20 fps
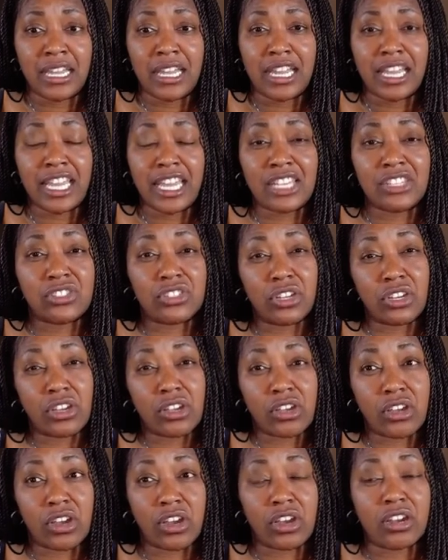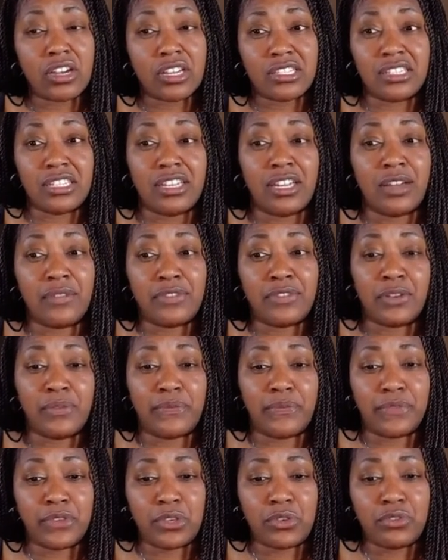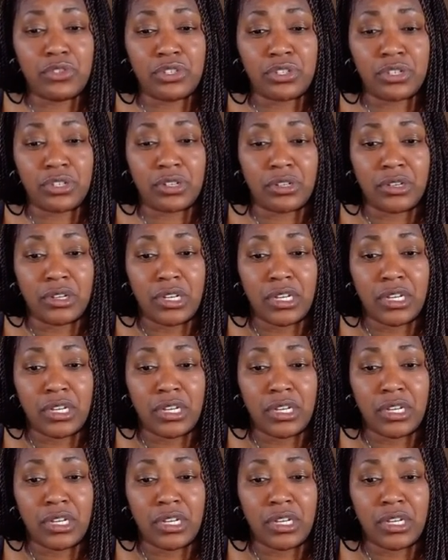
it's the currency of the future.